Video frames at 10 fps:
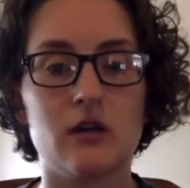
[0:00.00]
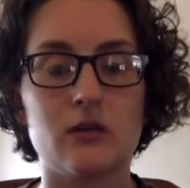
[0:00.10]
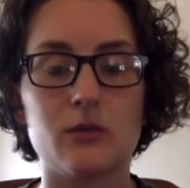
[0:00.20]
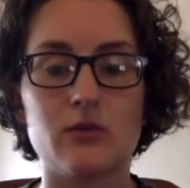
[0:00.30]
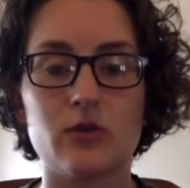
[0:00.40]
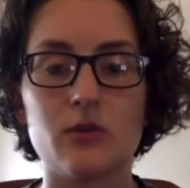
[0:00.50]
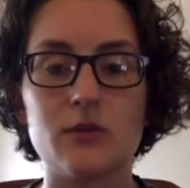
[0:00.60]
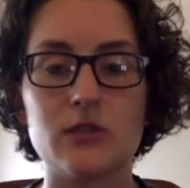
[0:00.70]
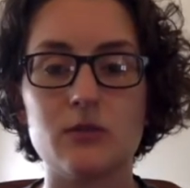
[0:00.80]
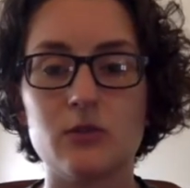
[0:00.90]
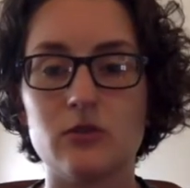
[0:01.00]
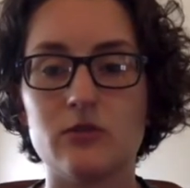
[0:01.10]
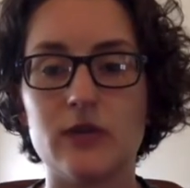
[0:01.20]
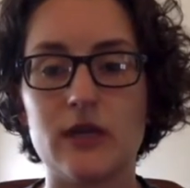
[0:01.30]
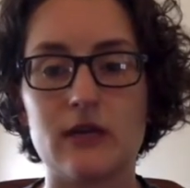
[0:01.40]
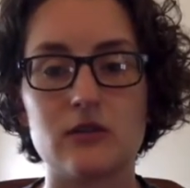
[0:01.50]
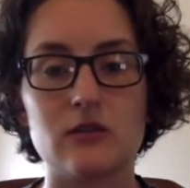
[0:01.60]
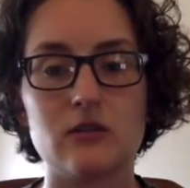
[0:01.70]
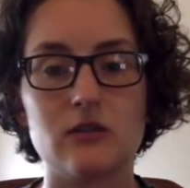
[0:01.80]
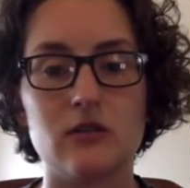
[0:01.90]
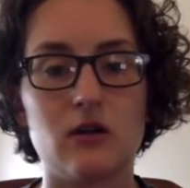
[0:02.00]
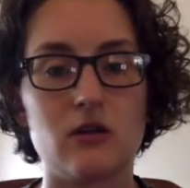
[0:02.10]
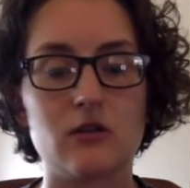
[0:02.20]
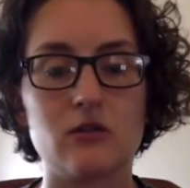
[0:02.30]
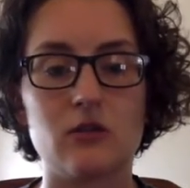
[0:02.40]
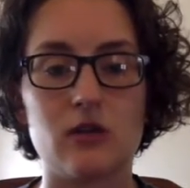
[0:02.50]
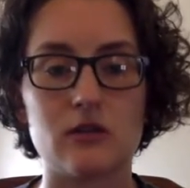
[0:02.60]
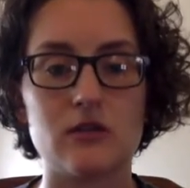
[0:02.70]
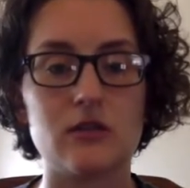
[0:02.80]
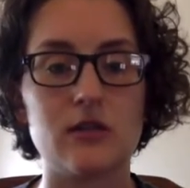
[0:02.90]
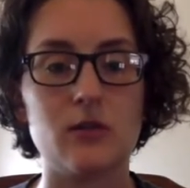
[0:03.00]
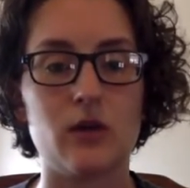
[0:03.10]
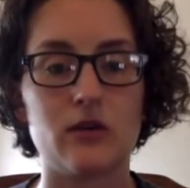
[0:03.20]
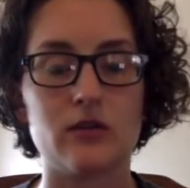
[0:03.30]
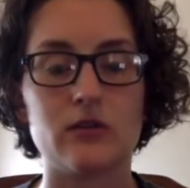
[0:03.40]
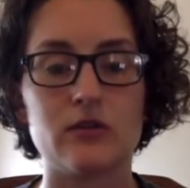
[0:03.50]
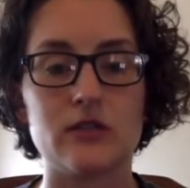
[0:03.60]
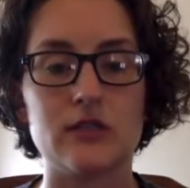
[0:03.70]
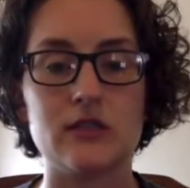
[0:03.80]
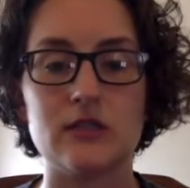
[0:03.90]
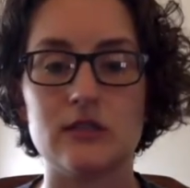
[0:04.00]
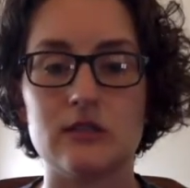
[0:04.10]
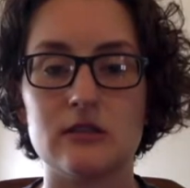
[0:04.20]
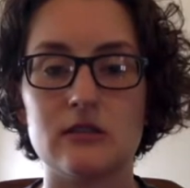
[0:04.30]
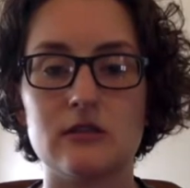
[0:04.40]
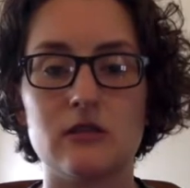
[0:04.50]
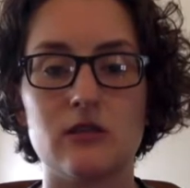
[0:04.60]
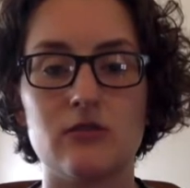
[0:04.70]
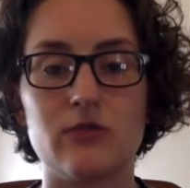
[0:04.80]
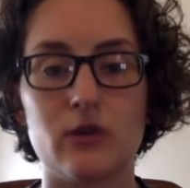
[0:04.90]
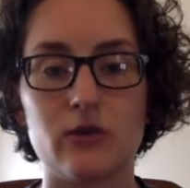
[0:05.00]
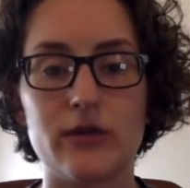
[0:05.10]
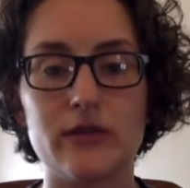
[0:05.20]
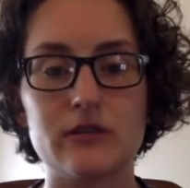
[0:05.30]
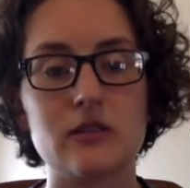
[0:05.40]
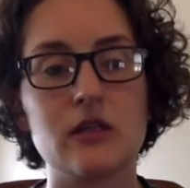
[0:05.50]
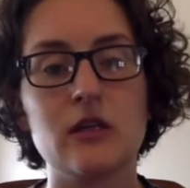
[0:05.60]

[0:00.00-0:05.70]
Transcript: The Performance Improvement Council also constantly monitors incidences of fall rates,